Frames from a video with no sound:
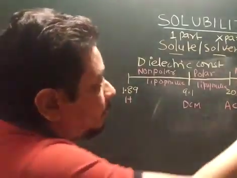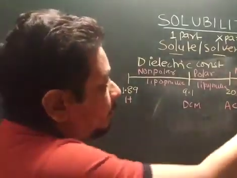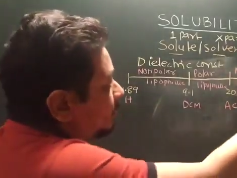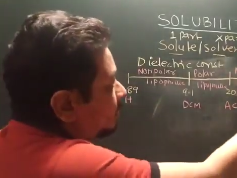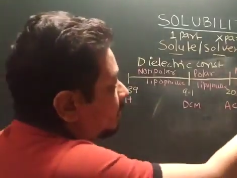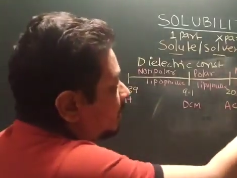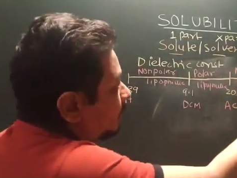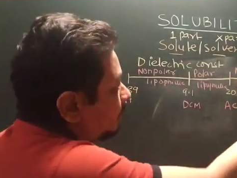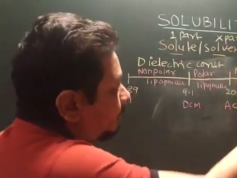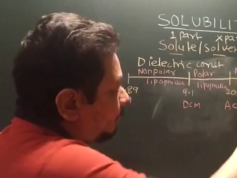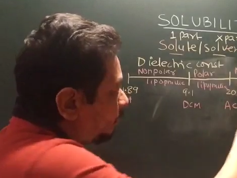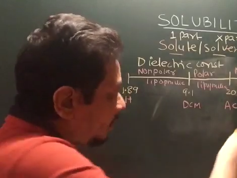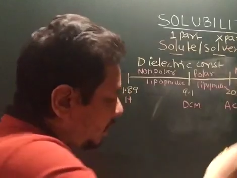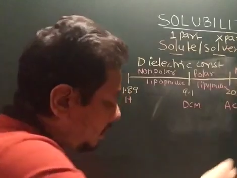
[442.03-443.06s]
These are the
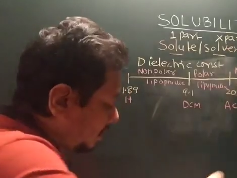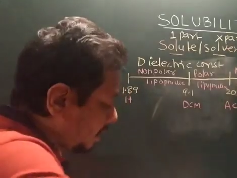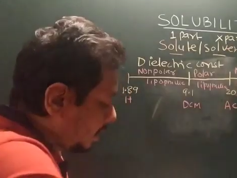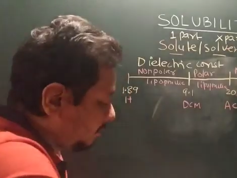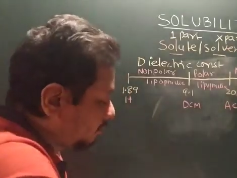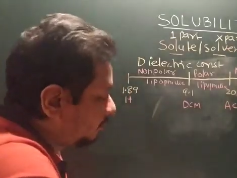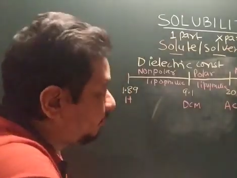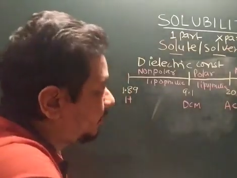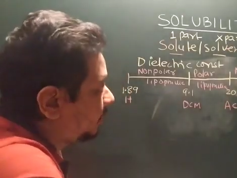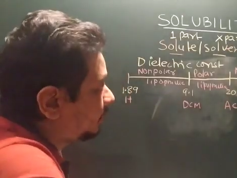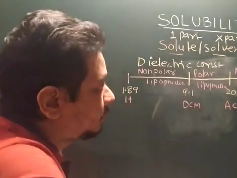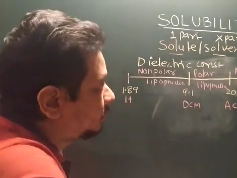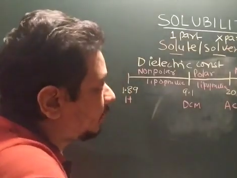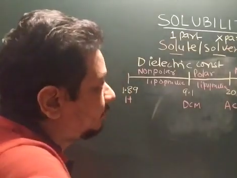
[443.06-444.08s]
polar
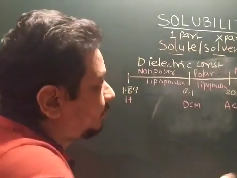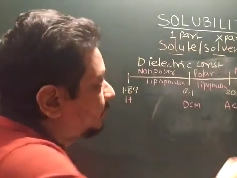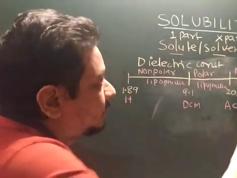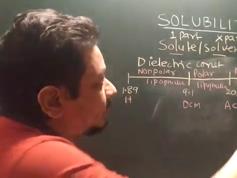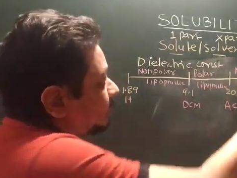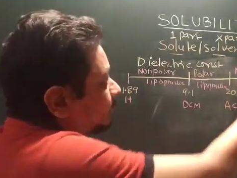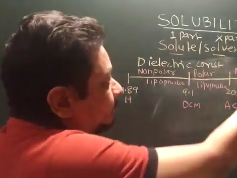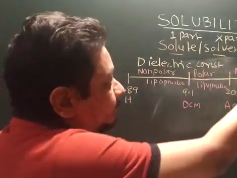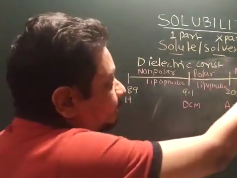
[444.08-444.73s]
hydrophilic solvents.